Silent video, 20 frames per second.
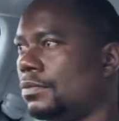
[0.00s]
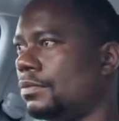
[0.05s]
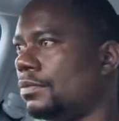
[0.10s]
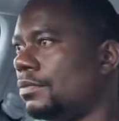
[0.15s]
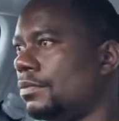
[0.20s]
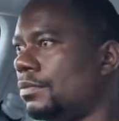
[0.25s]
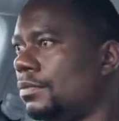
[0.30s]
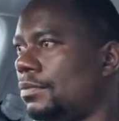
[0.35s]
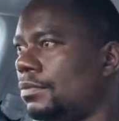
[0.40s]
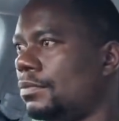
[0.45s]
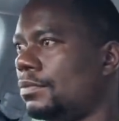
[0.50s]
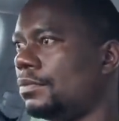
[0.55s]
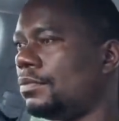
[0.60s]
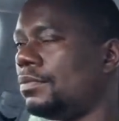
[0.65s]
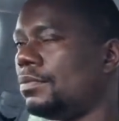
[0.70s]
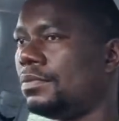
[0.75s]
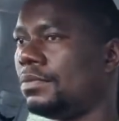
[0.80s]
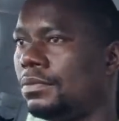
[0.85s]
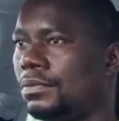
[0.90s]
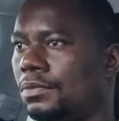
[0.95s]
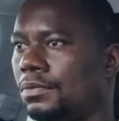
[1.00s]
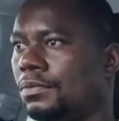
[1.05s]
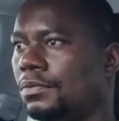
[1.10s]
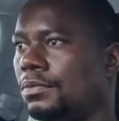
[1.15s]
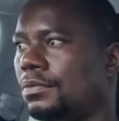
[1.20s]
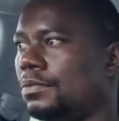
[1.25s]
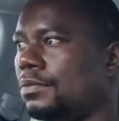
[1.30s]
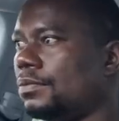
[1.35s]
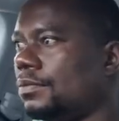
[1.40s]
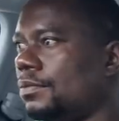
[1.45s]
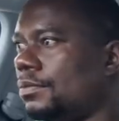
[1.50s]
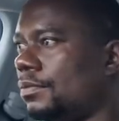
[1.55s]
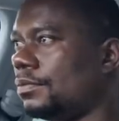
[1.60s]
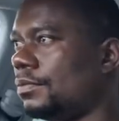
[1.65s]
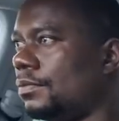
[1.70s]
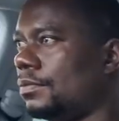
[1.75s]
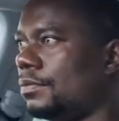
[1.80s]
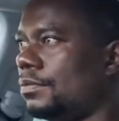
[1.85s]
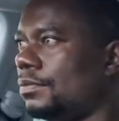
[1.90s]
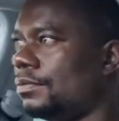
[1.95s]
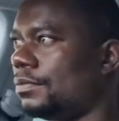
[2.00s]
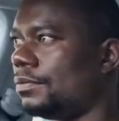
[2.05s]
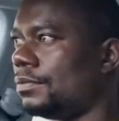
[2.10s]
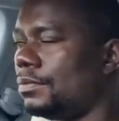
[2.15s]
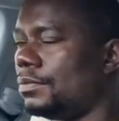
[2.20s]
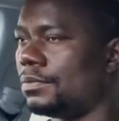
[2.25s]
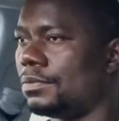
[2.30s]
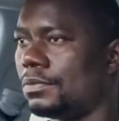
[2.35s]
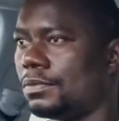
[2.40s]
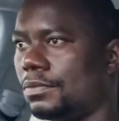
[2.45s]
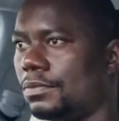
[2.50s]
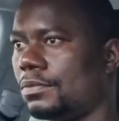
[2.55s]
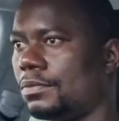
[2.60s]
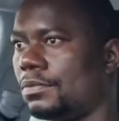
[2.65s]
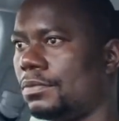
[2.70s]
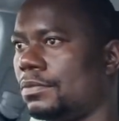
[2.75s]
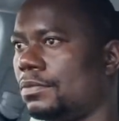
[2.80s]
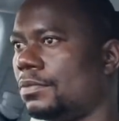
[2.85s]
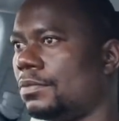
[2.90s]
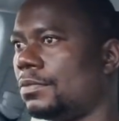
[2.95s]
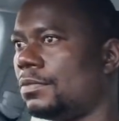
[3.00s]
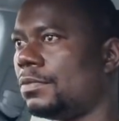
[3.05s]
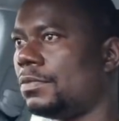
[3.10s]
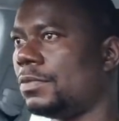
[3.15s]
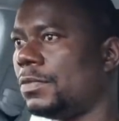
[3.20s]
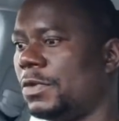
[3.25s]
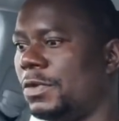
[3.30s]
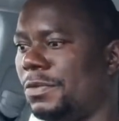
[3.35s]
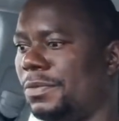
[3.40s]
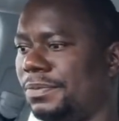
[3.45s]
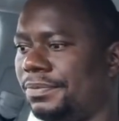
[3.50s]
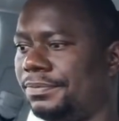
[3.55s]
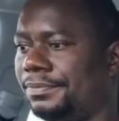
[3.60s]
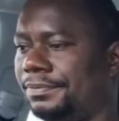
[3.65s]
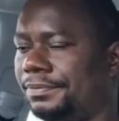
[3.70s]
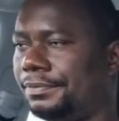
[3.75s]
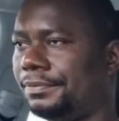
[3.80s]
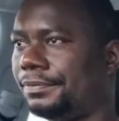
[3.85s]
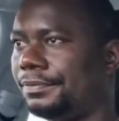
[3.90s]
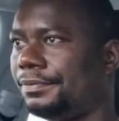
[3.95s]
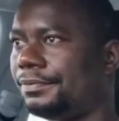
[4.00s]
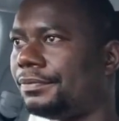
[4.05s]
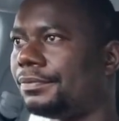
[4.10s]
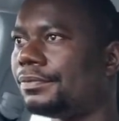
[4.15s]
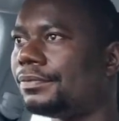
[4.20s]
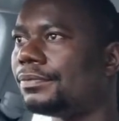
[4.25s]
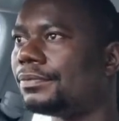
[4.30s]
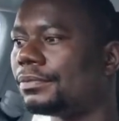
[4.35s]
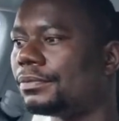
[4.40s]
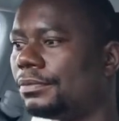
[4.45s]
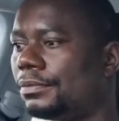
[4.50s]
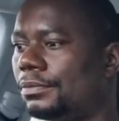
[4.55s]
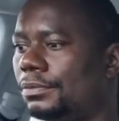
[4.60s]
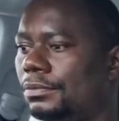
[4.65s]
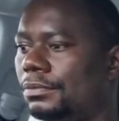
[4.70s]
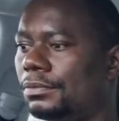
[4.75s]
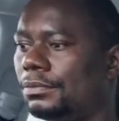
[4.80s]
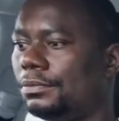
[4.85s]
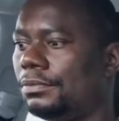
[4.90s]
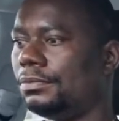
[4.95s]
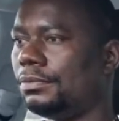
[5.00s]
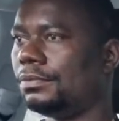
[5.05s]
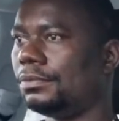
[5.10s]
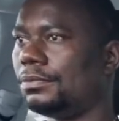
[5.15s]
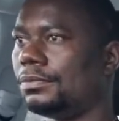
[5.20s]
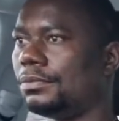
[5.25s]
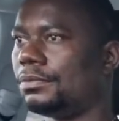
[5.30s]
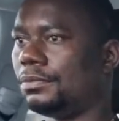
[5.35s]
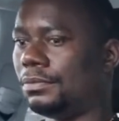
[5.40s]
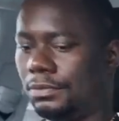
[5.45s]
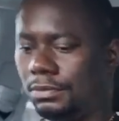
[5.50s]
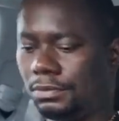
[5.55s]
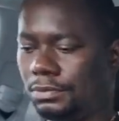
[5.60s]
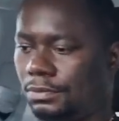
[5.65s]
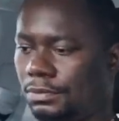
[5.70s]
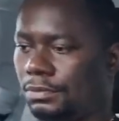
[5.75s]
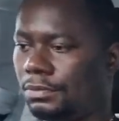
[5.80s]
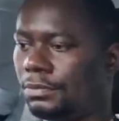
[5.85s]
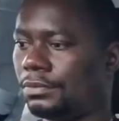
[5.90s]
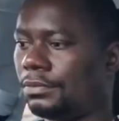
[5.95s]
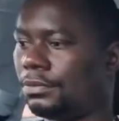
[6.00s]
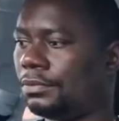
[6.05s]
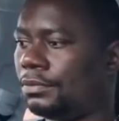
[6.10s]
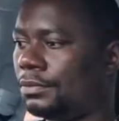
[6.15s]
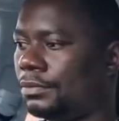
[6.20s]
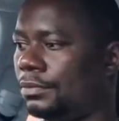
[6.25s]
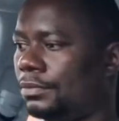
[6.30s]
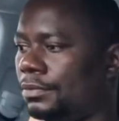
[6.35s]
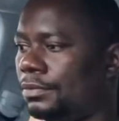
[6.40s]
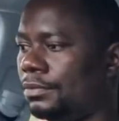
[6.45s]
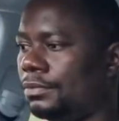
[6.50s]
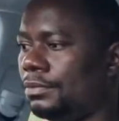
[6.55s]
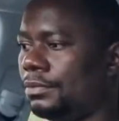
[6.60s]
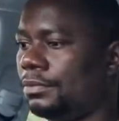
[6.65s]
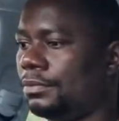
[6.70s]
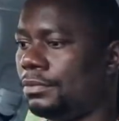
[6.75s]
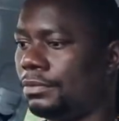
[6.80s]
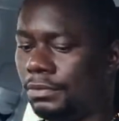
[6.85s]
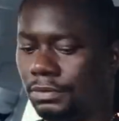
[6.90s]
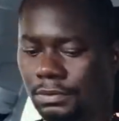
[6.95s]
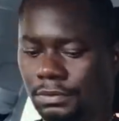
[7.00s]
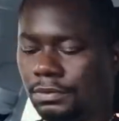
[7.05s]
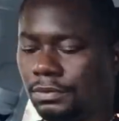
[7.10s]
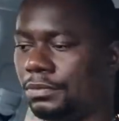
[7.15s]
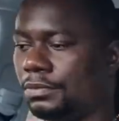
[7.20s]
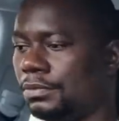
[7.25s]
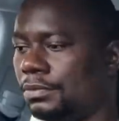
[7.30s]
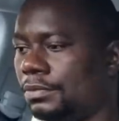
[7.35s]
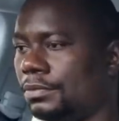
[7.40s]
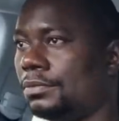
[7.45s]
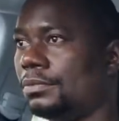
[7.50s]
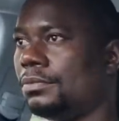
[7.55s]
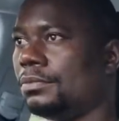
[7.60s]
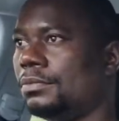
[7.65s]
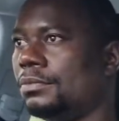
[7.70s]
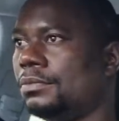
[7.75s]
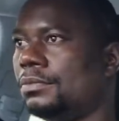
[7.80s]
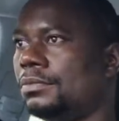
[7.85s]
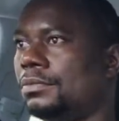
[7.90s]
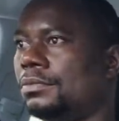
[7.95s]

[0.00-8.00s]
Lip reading: This person isn't speaking.